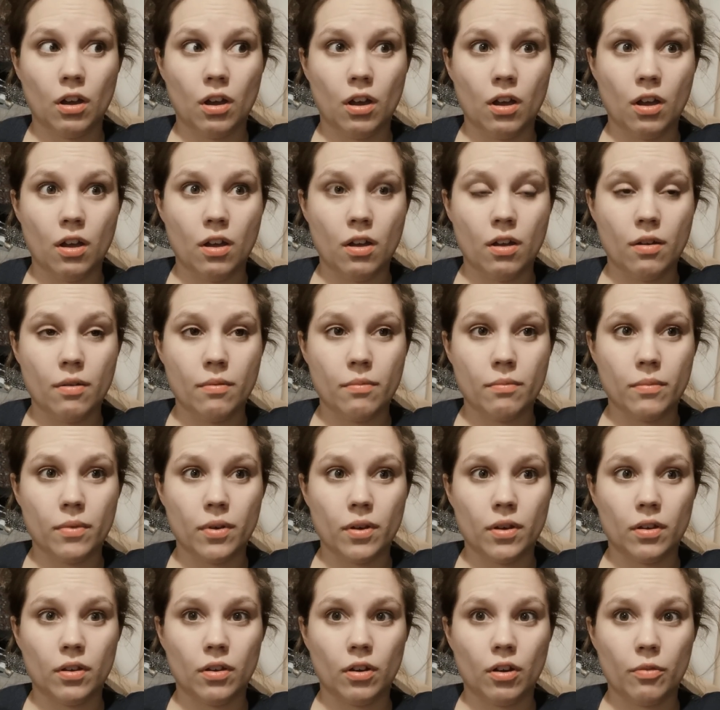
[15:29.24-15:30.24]
Um,
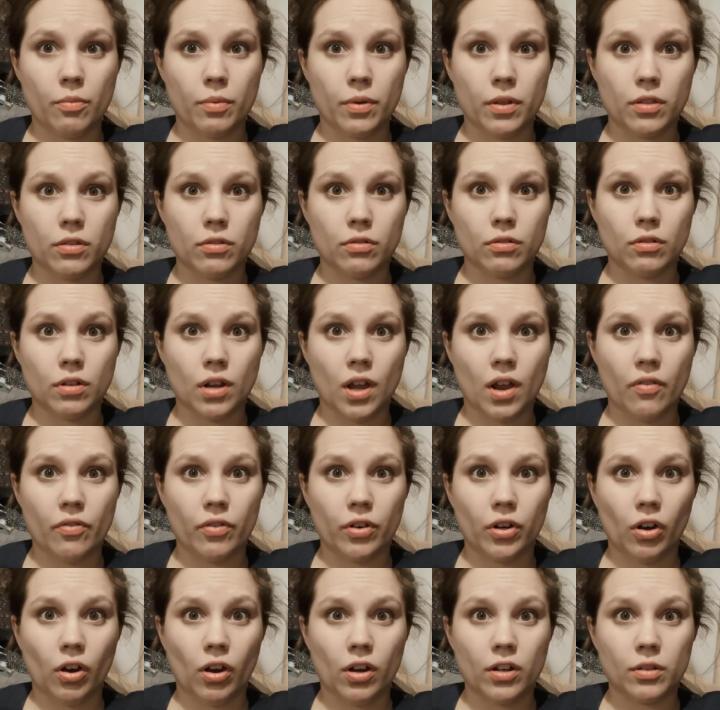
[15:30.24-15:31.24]
I've been through
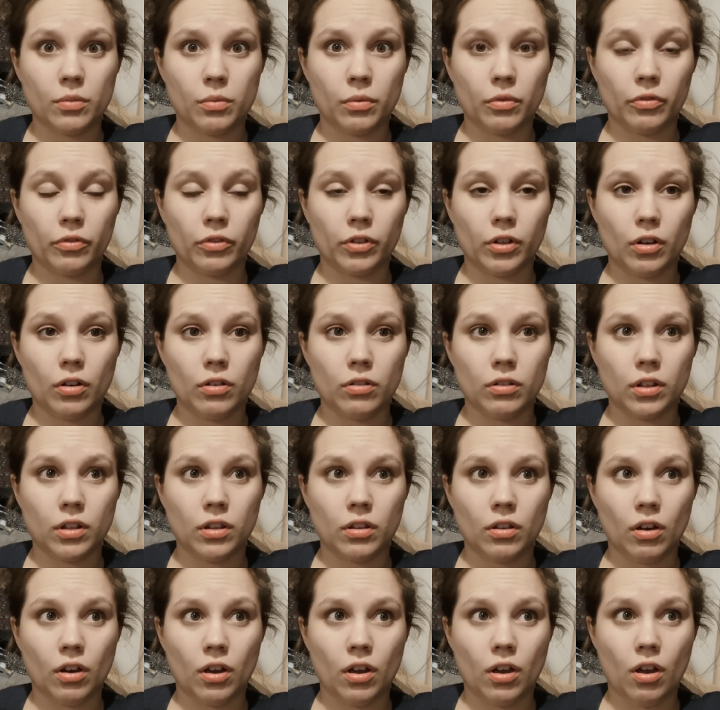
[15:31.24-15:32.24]
every item of clothing
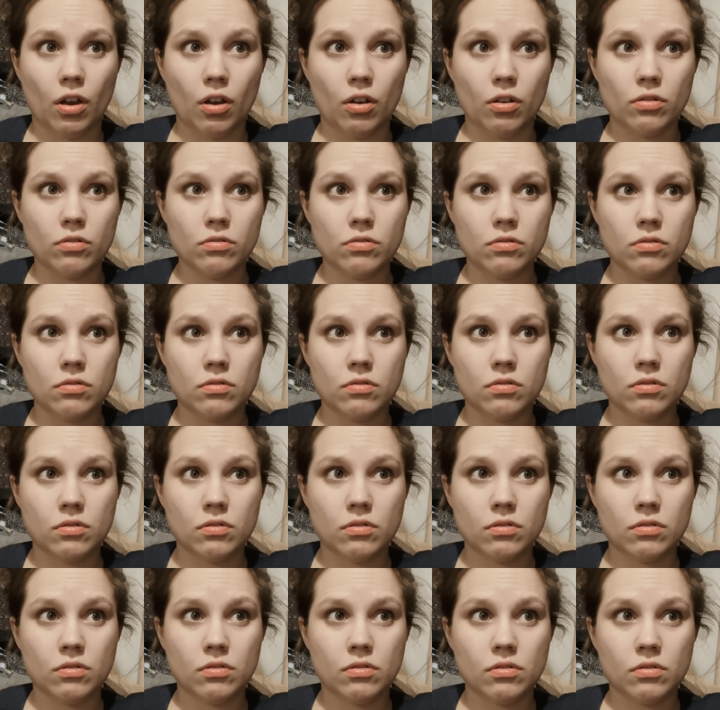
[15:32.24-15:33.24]
that I own.
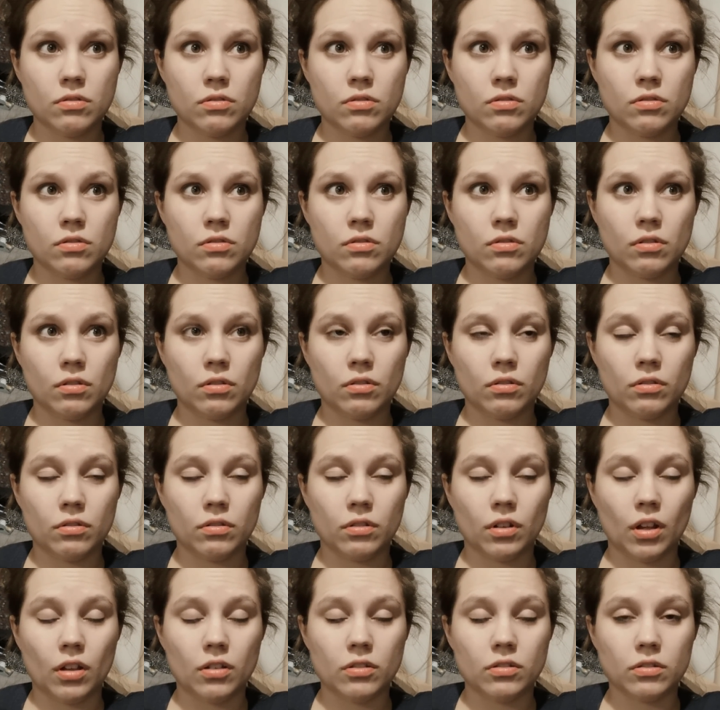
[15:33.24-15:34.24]

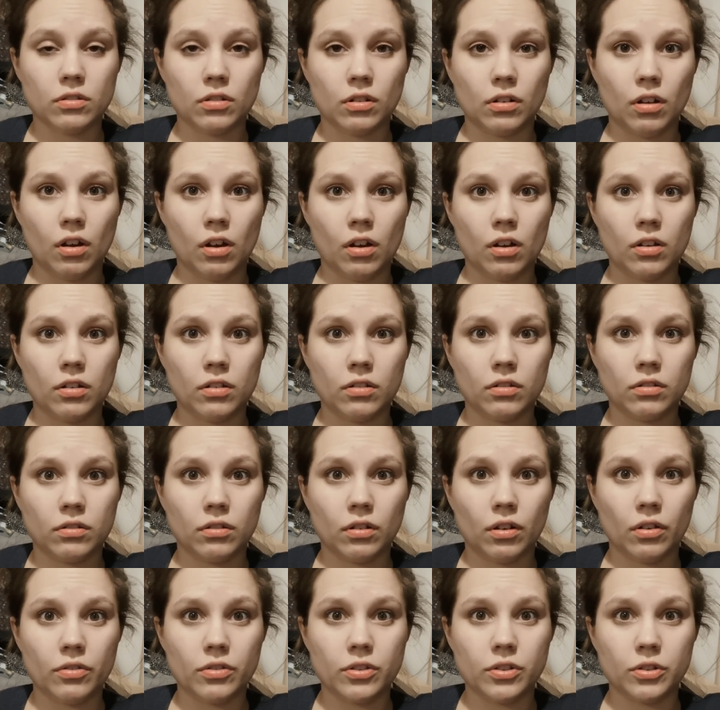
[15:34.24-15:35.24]
That's a lie.
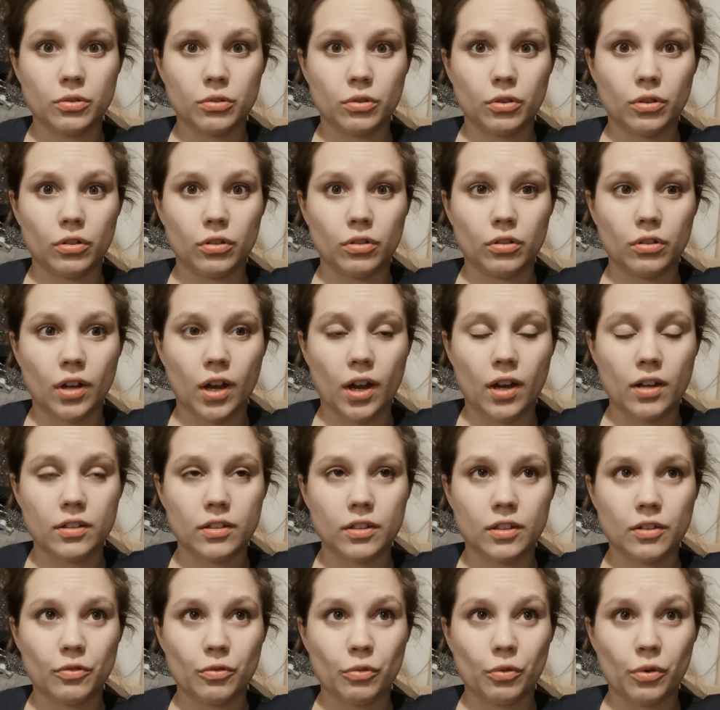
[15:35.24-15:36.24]
I've still got
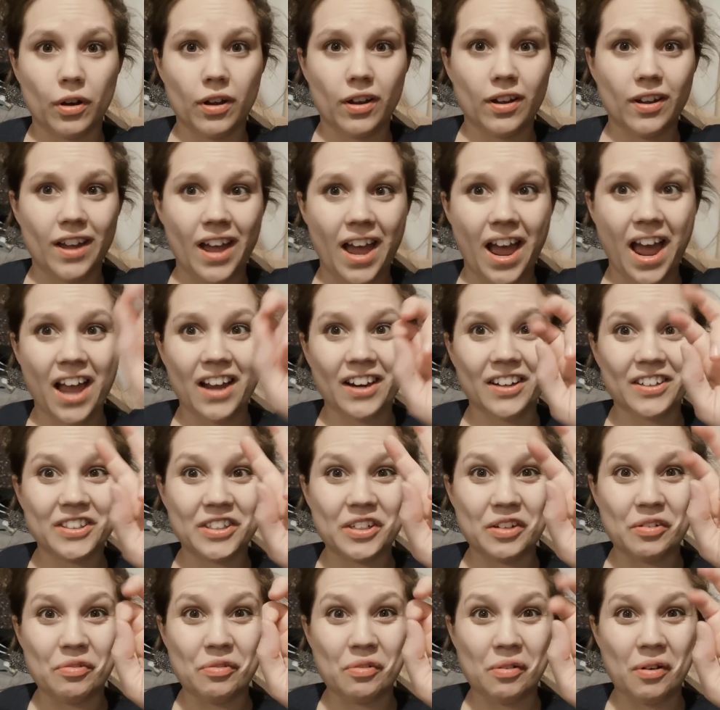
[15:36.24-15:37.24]
active wear,
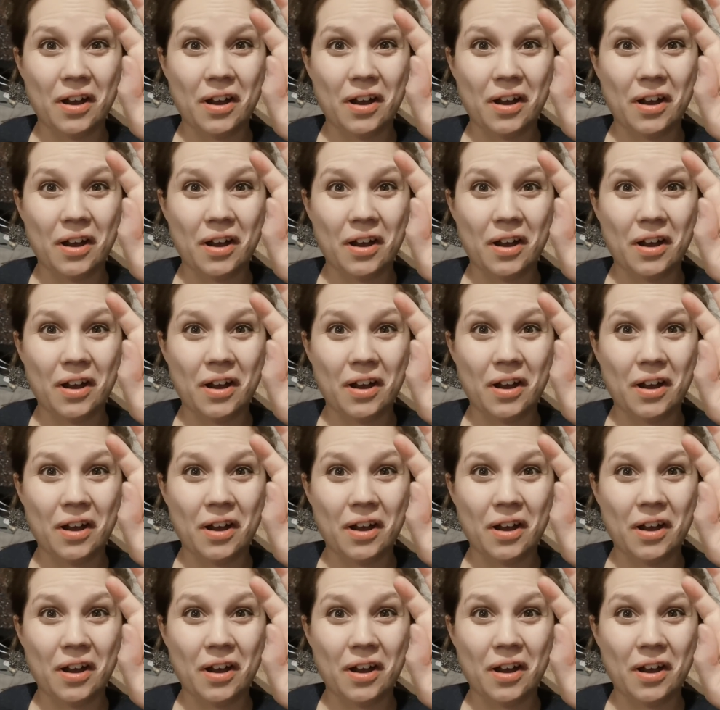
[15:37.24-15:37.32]
active